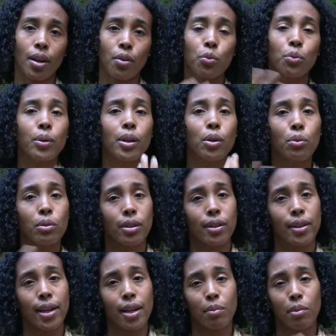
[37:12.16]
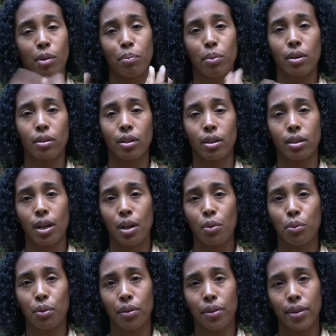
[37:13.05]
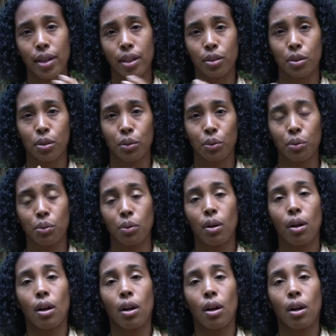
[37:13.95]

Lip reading: we were there, my partner and I were there to